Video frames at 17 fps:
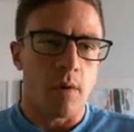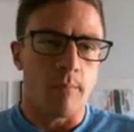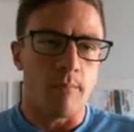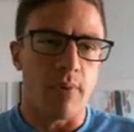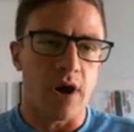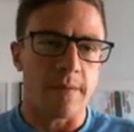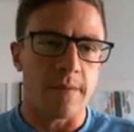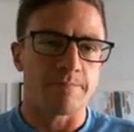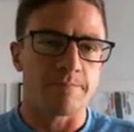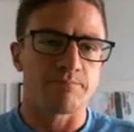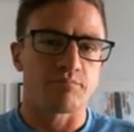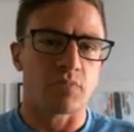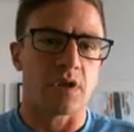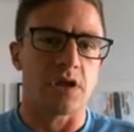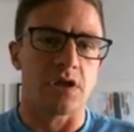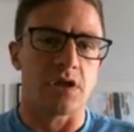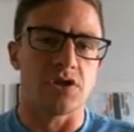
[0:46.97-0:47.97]
But
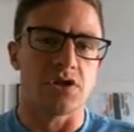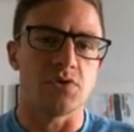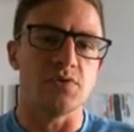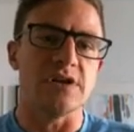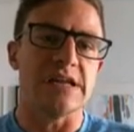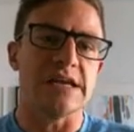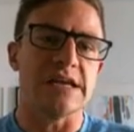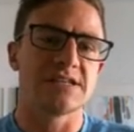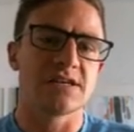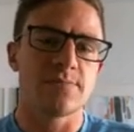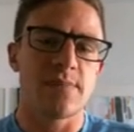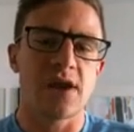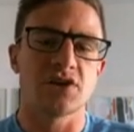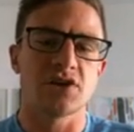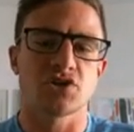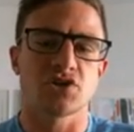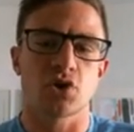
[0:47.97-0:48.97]
you need to
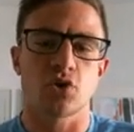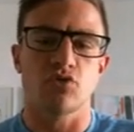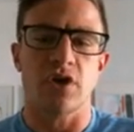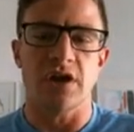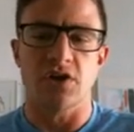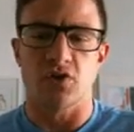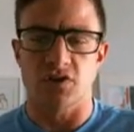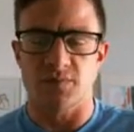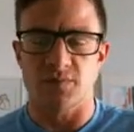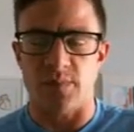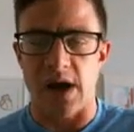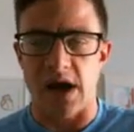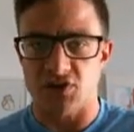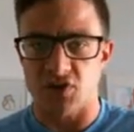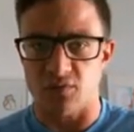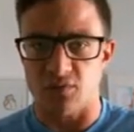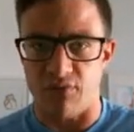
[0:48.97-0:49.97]
make sure that your
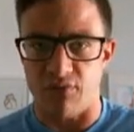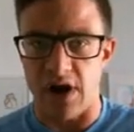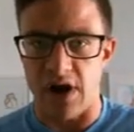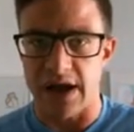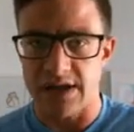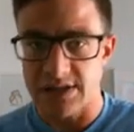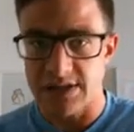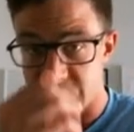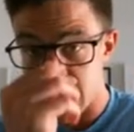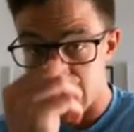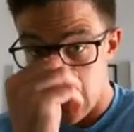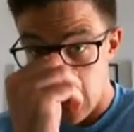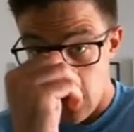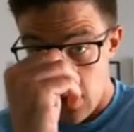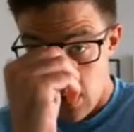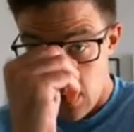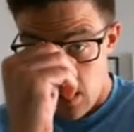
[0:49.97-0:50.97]
sponsored brands